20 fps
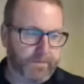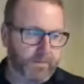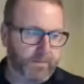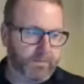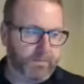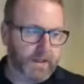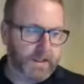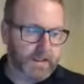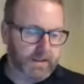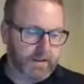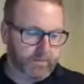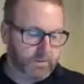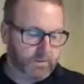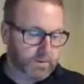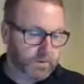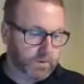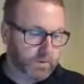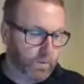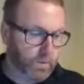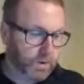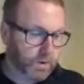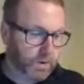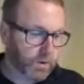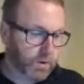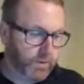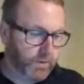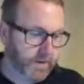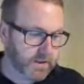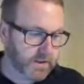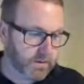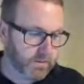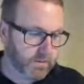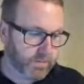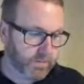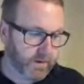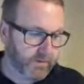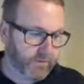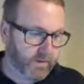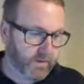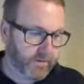big levels to watch on the
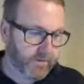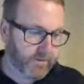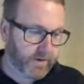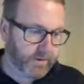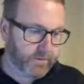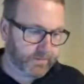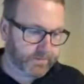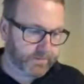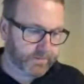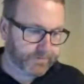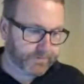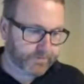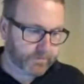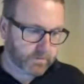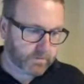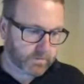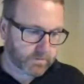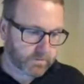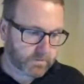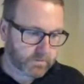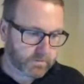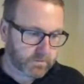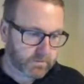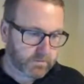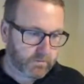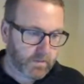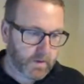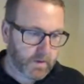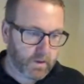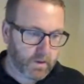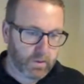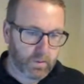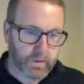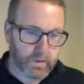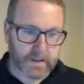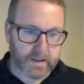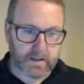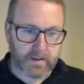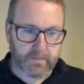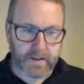S&P 500 on a
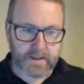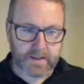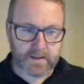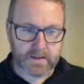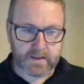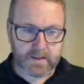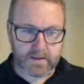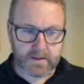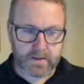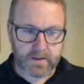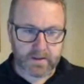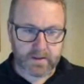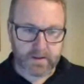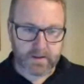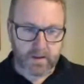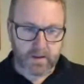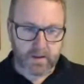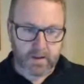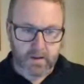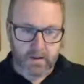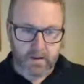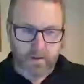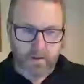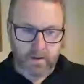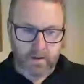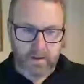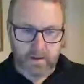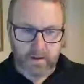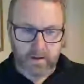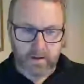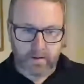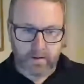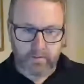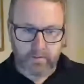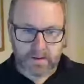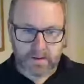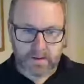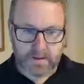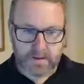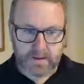weekly basis.
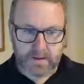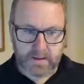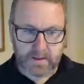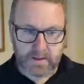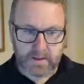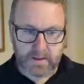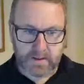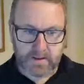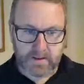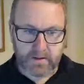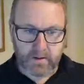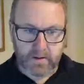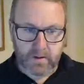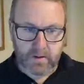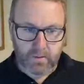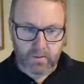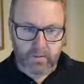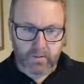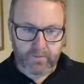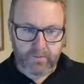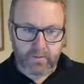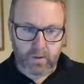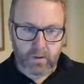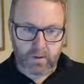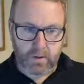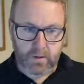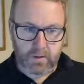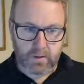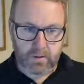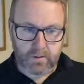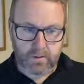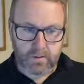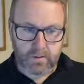My sense is that we've got